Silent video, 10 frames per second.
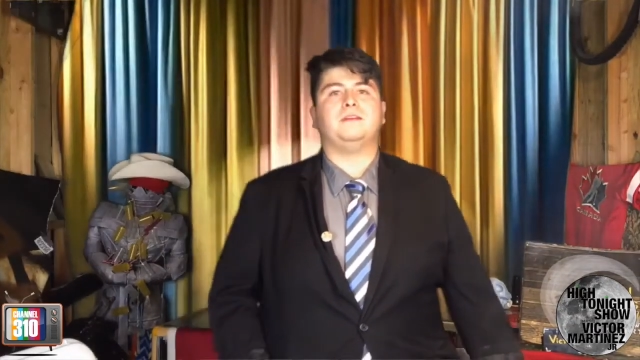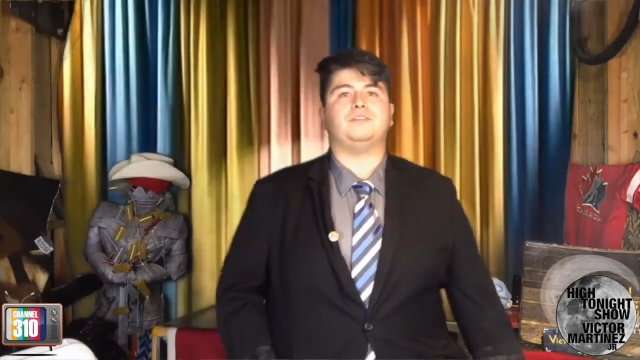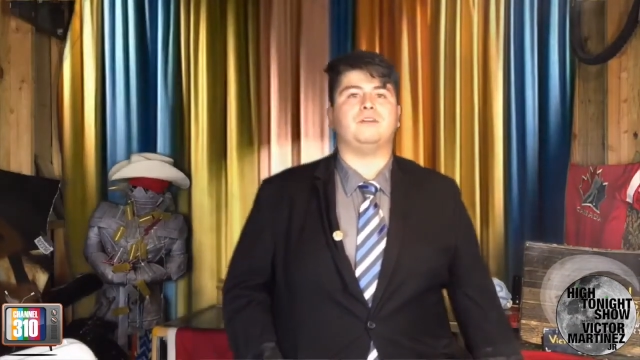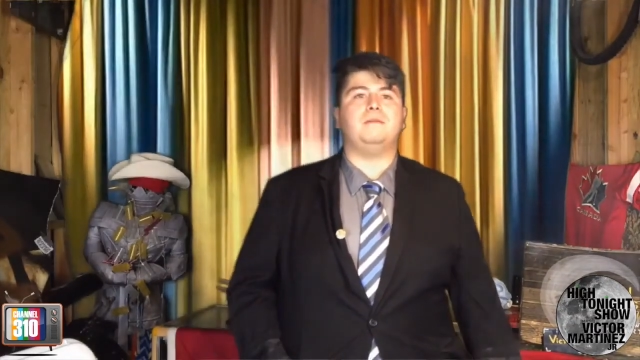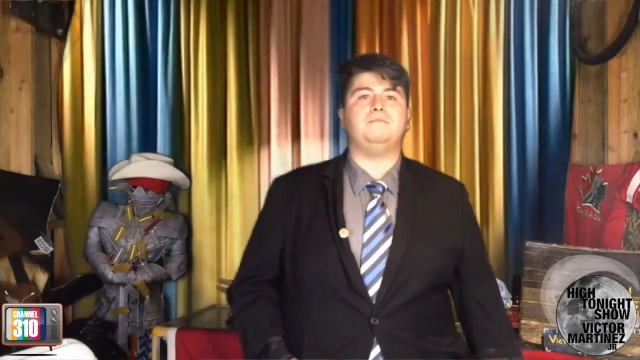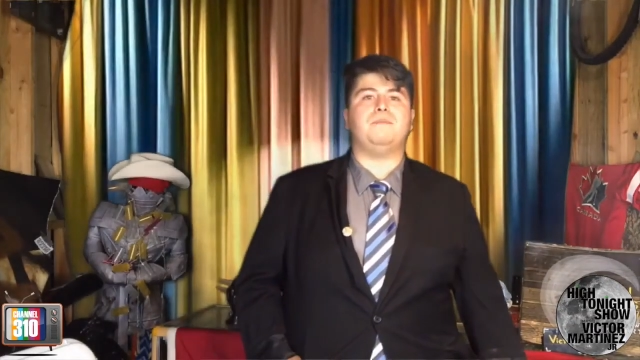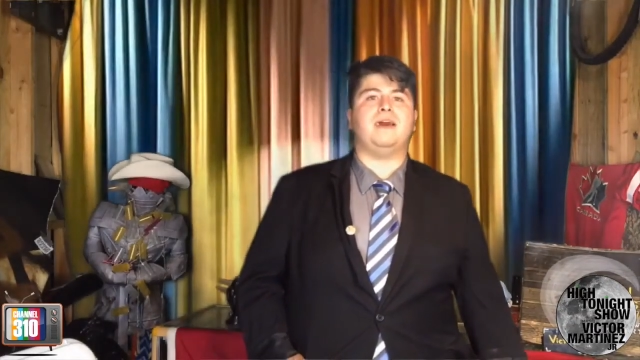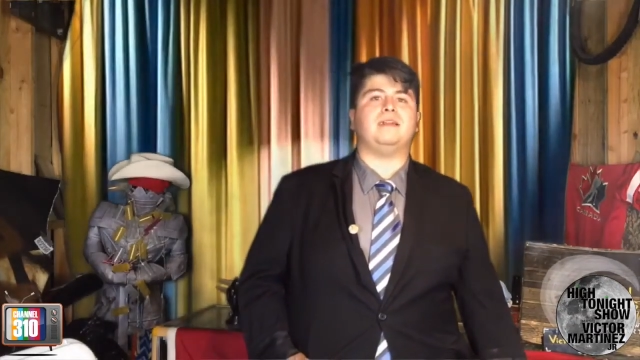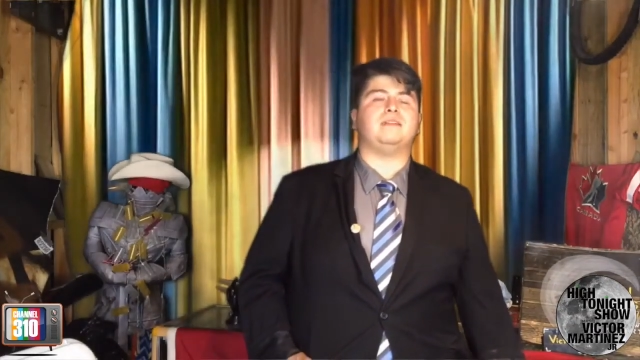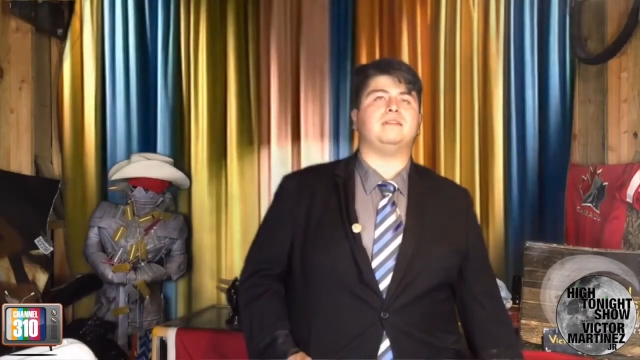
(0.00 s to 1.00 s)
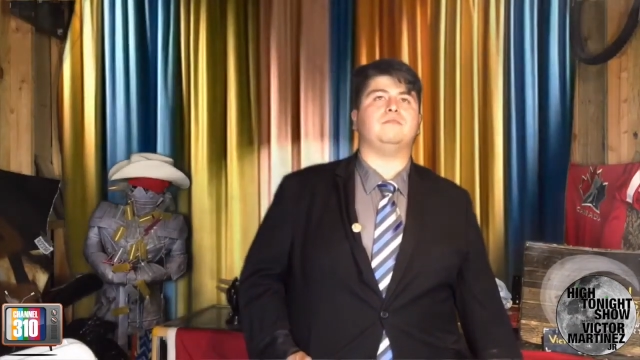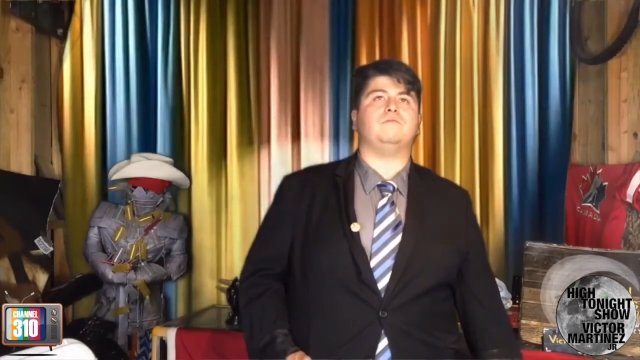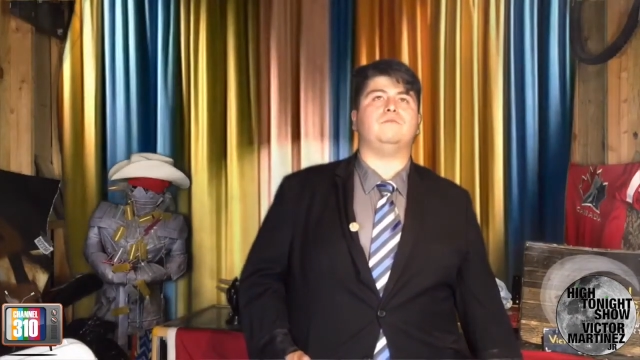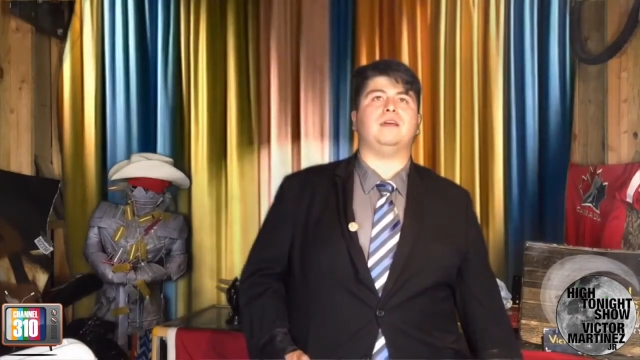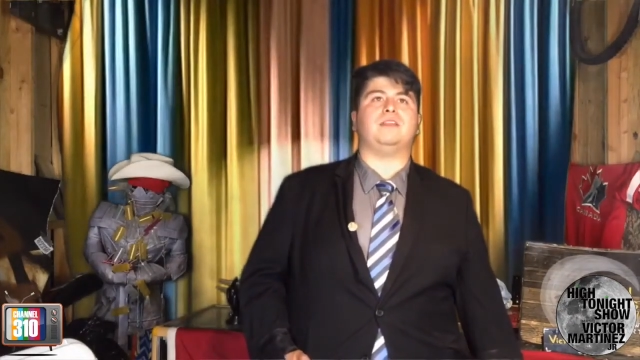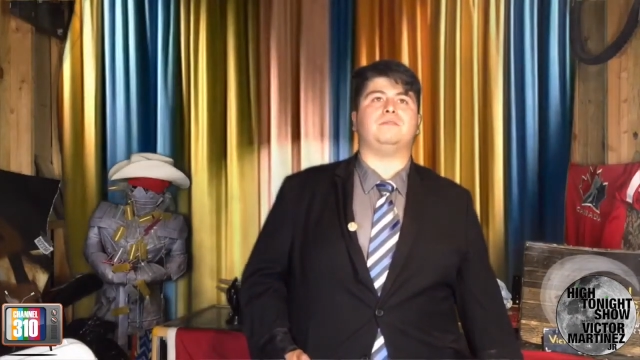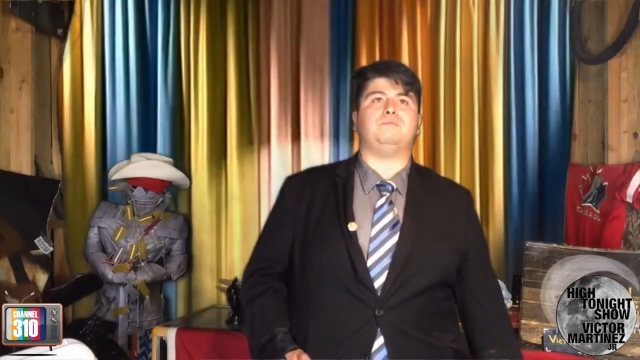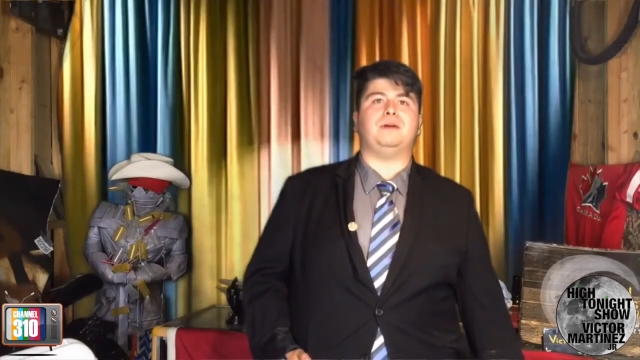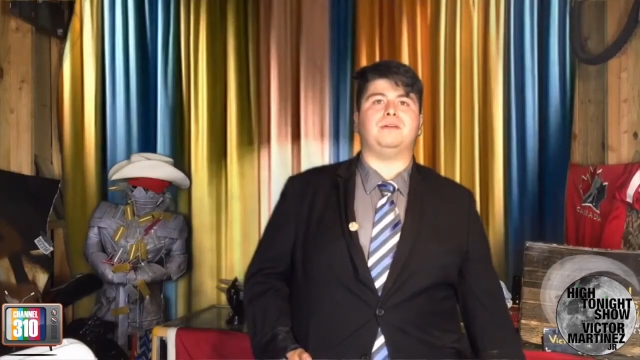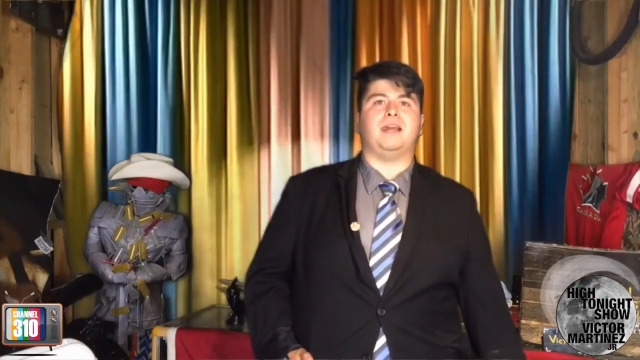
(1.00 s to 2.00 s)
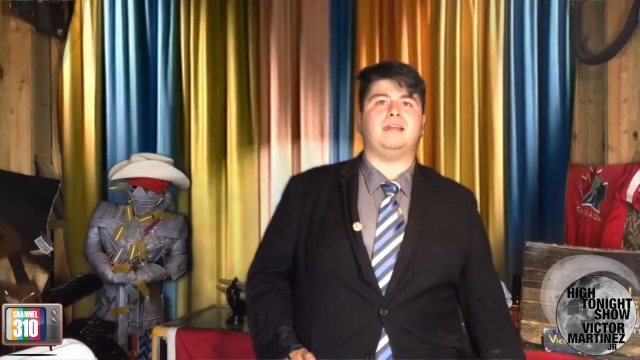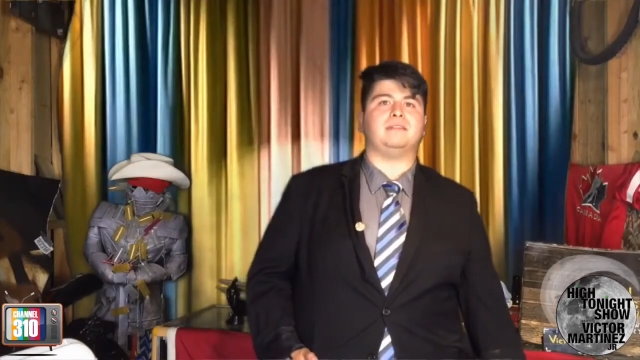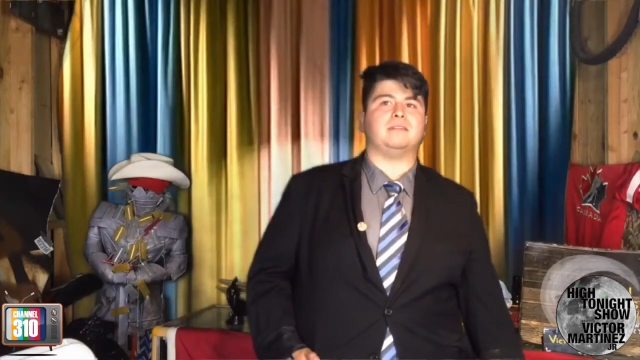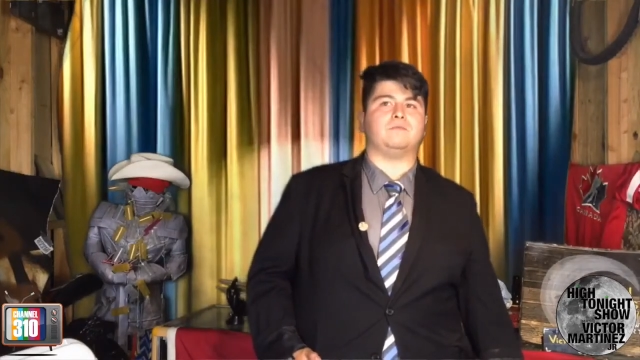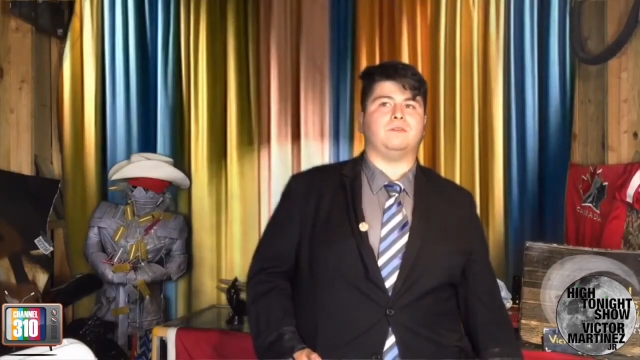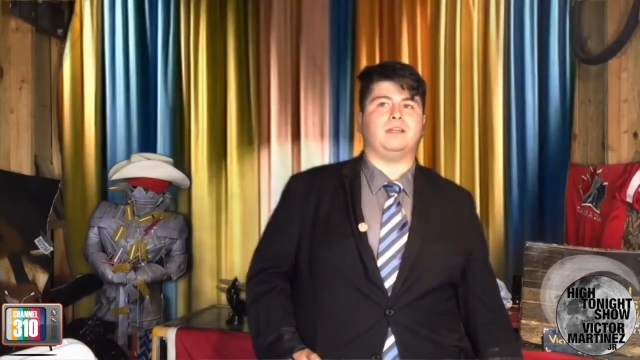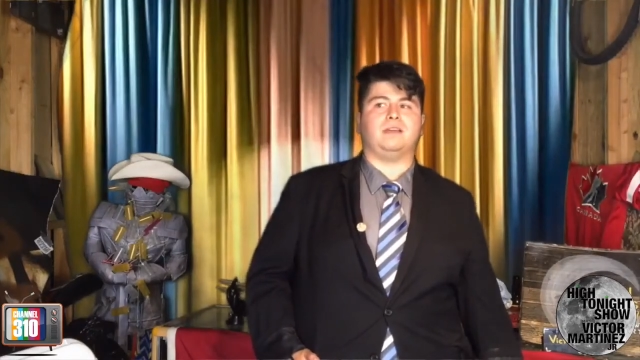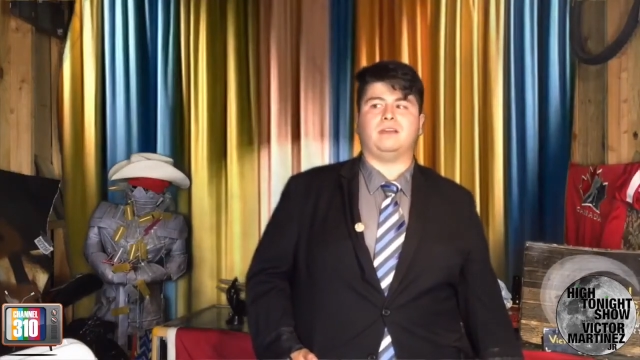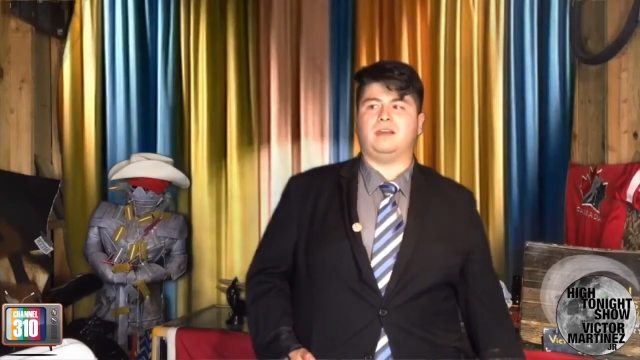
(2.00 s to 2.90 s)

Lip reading: Trump met with Bill Gates this week,